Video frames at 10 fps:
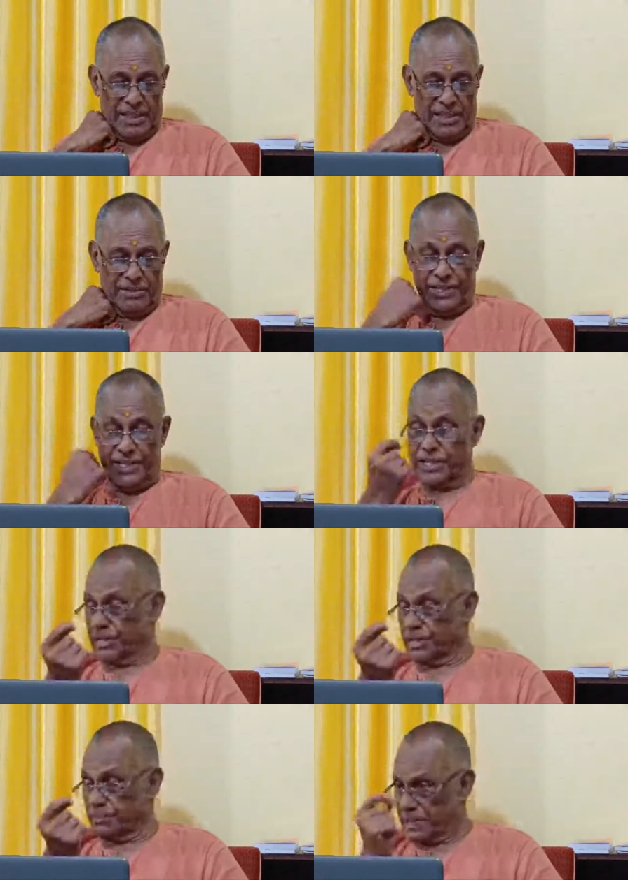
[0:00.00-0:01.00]
When she
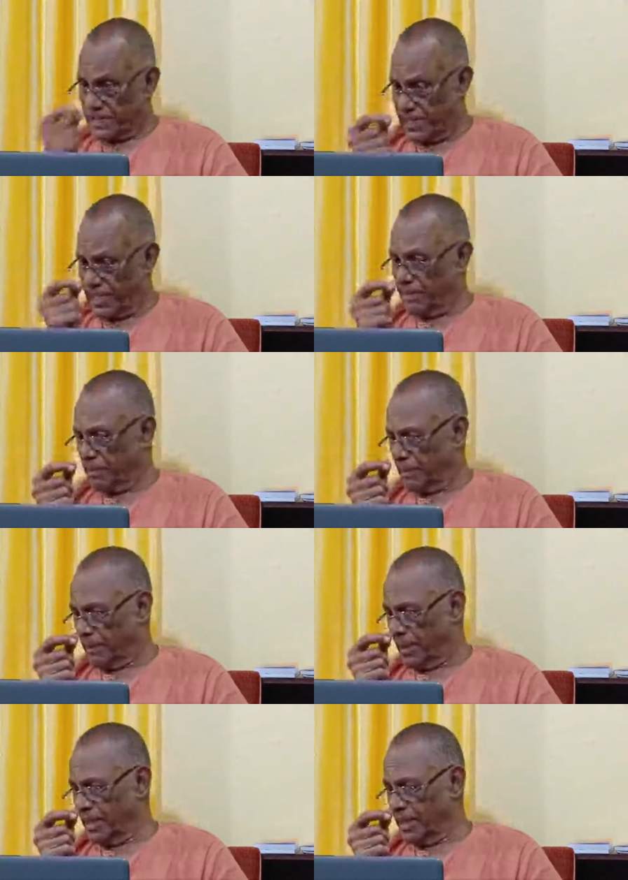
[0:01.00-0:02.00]
was pestering
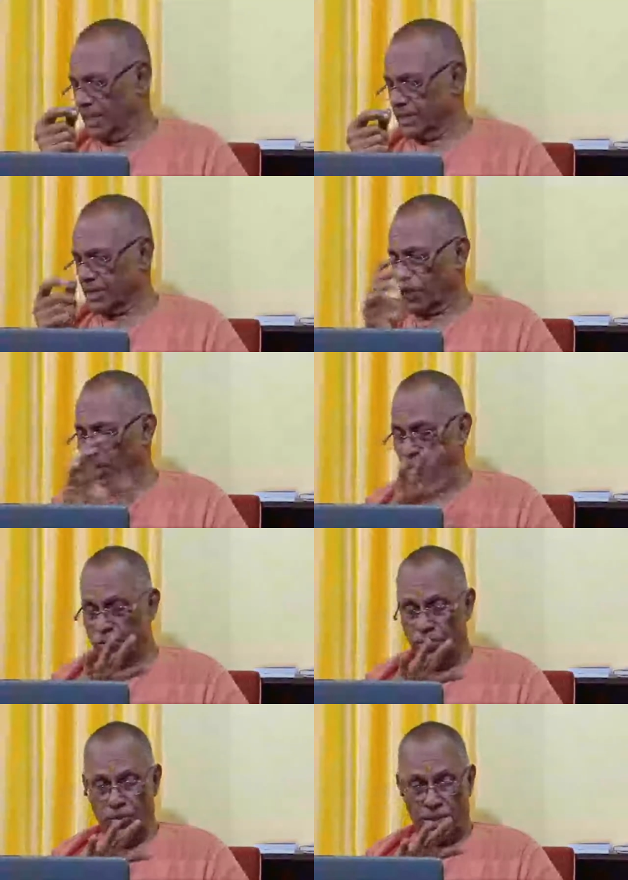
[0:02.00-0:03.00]
Papa, that all
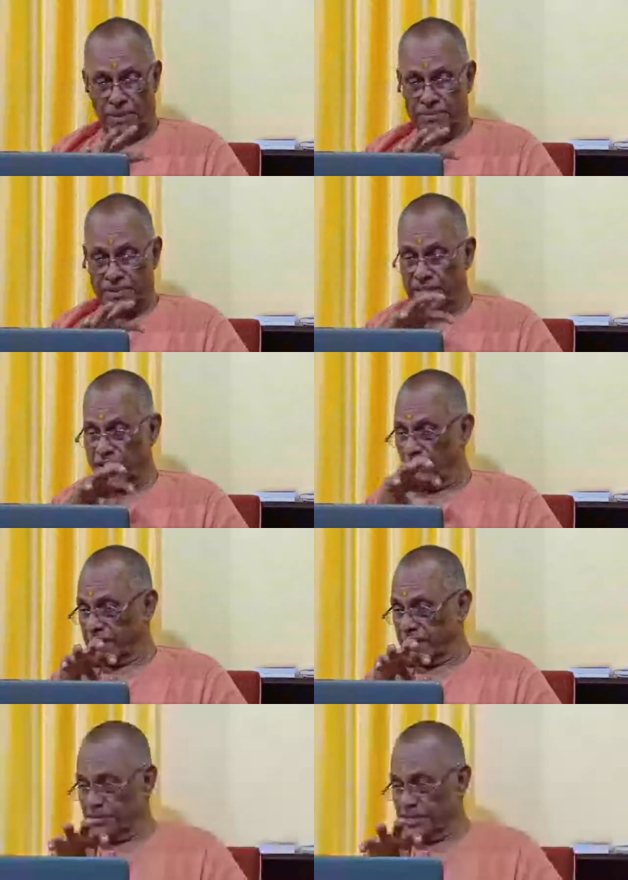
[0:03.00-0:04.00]
who comes in
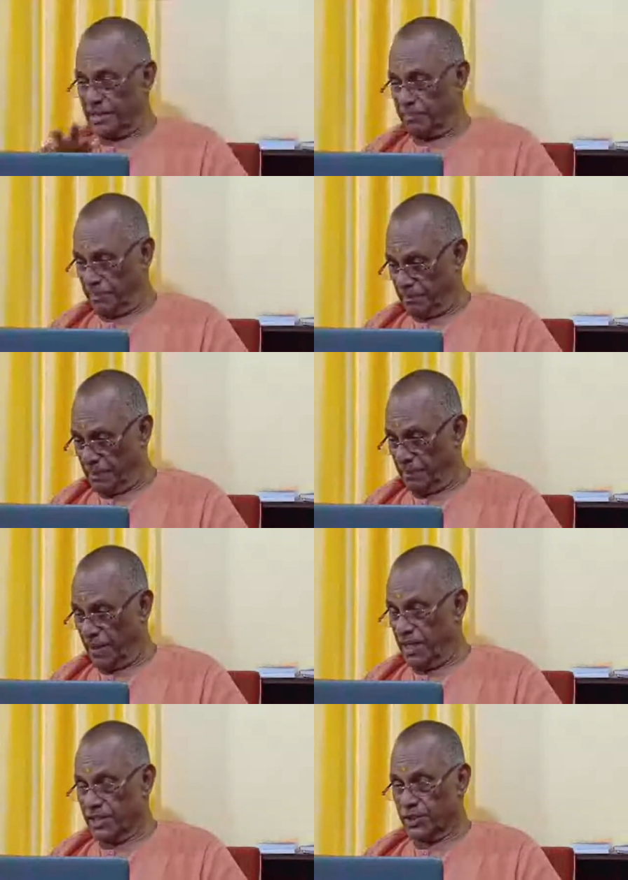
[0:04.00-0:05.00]
contact with Papa
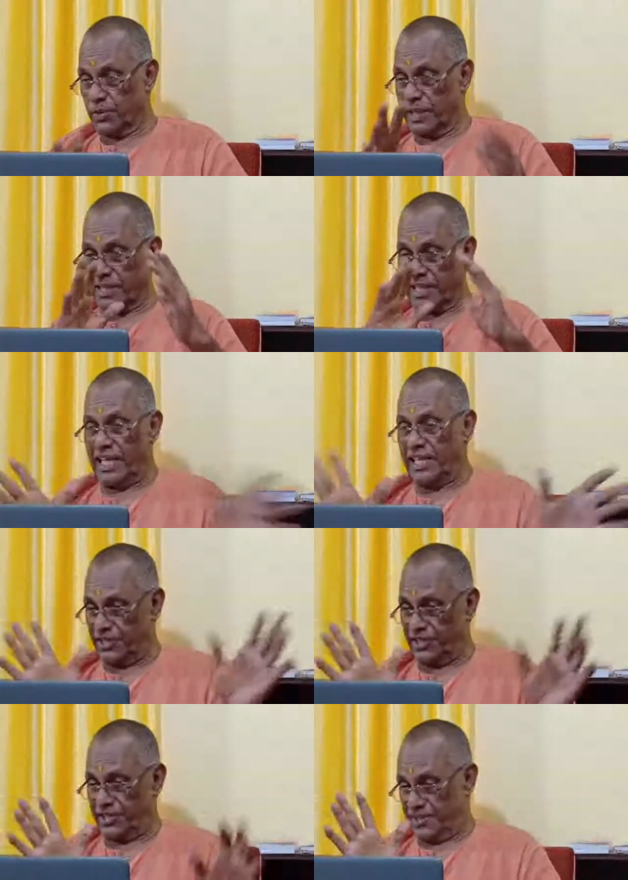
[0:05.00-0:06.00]
should get realization.